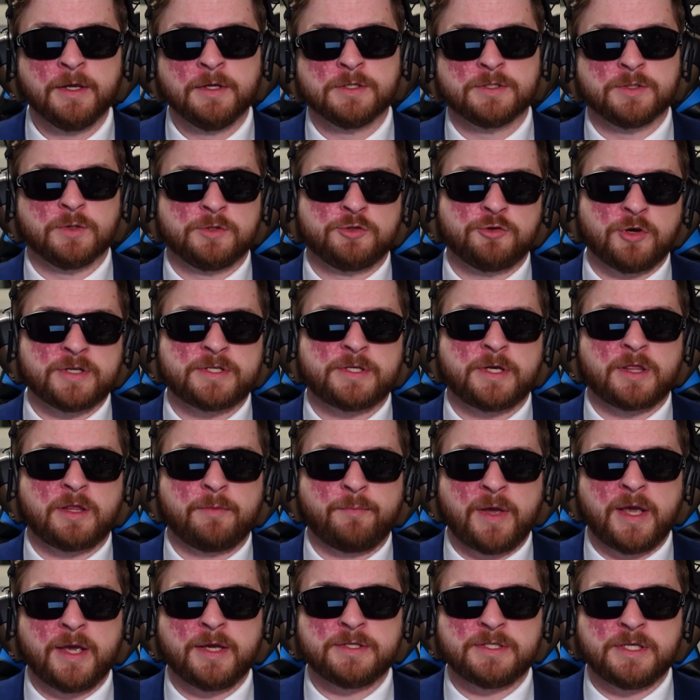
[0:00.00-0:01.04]
So addressing the
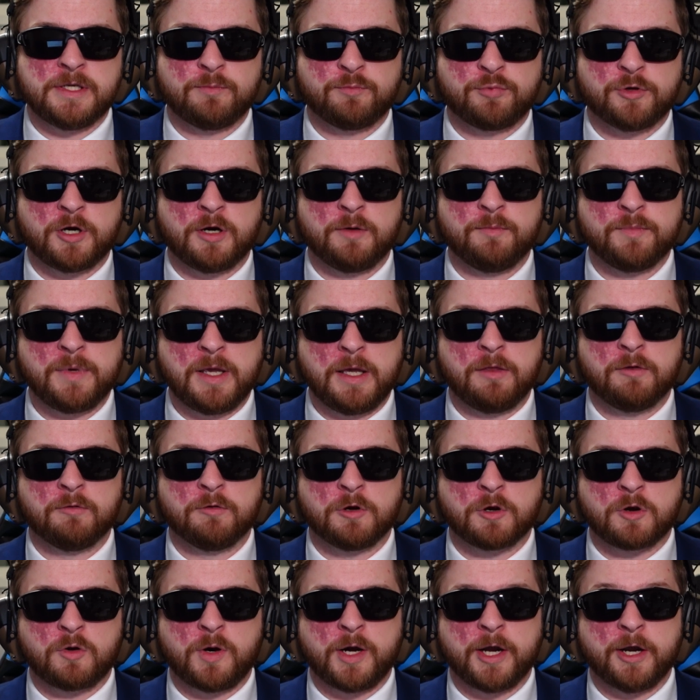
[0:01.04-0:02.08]
magazine problem either
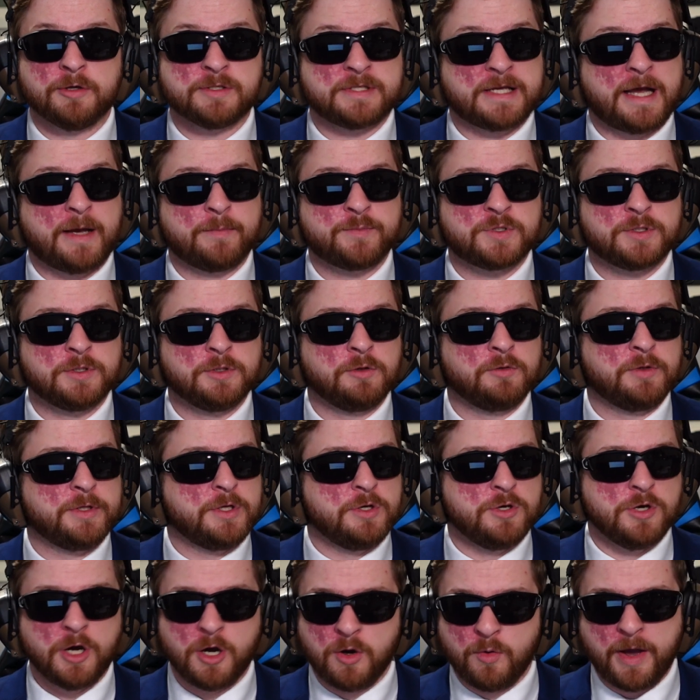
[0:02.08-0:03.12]
requires absolutely
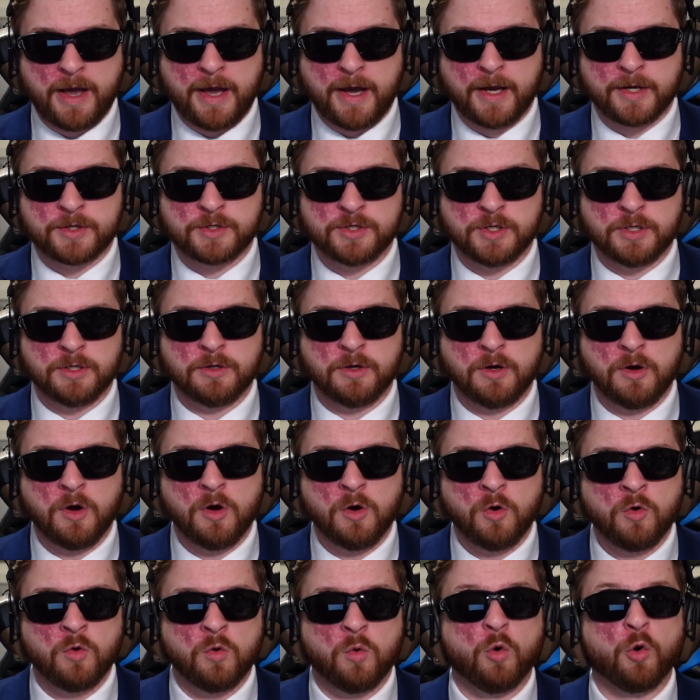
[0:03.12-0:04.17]
no action,
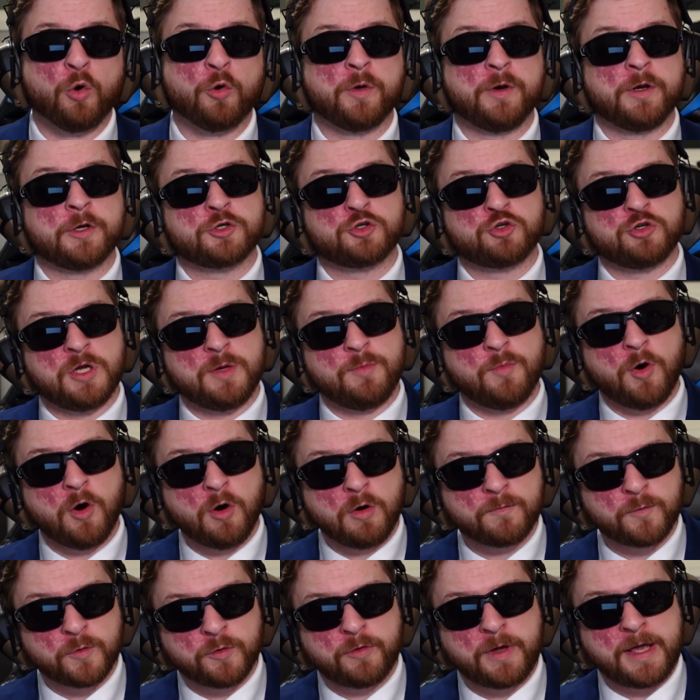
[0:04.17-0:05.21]
or an extreme
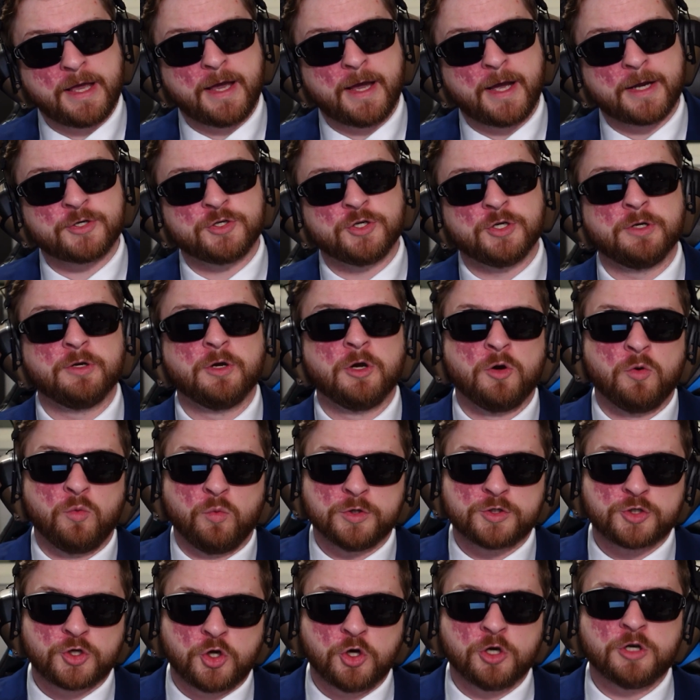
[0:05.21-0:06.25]
overreaction
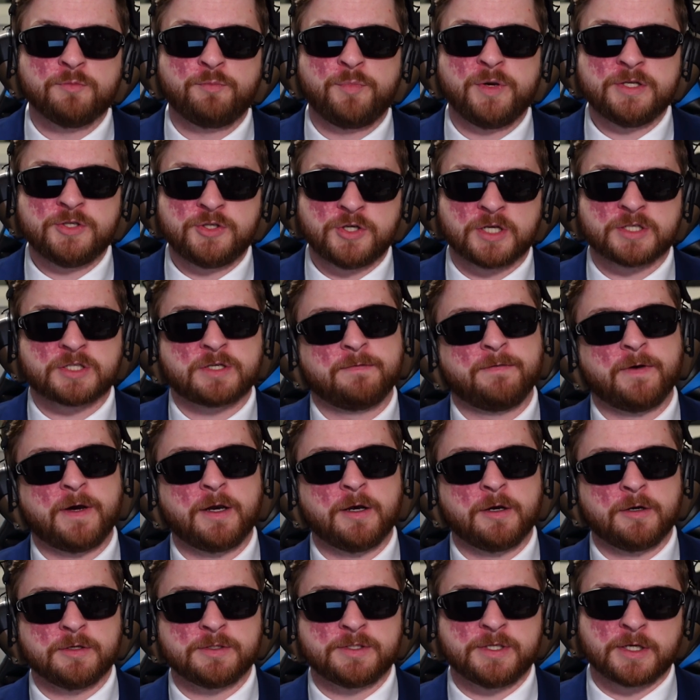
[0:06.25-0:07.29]
which couldn't be justified
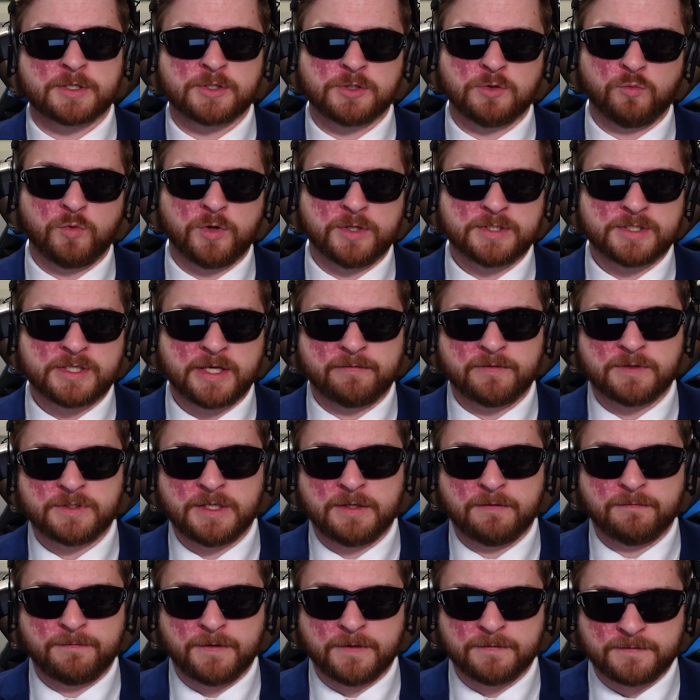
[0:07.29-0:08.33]
under Section
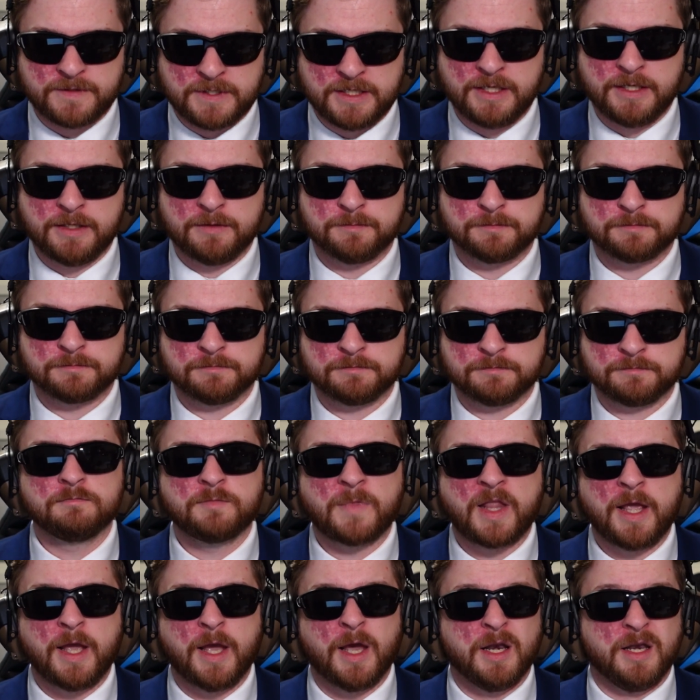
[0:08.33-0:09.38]
117.15.
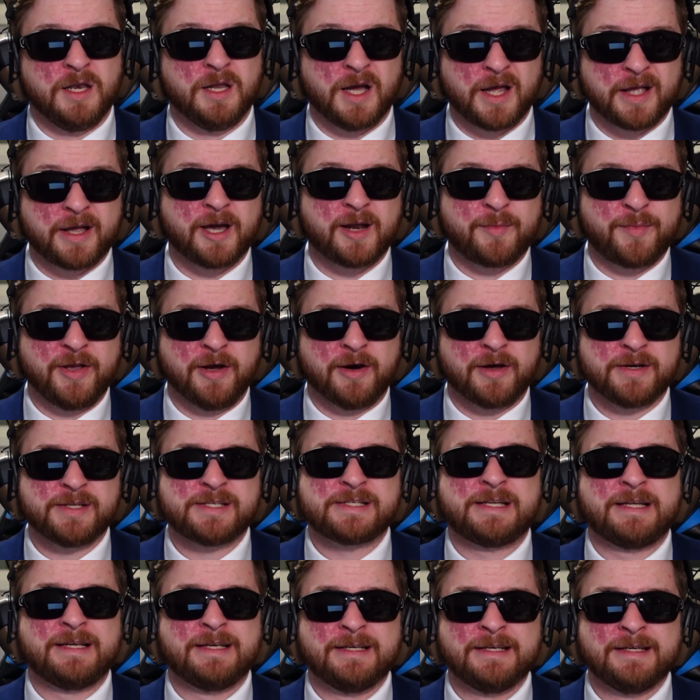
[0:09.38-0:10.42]
Now I gotta be
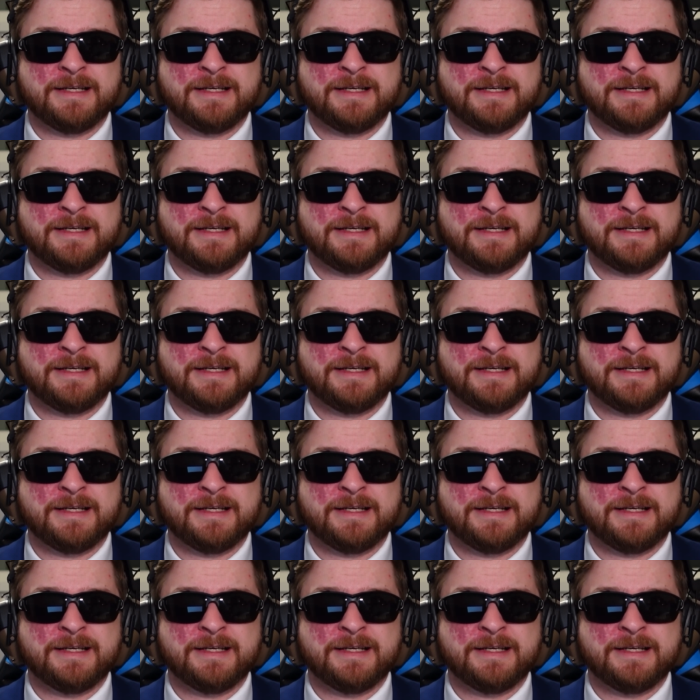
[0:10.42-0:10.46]
honest,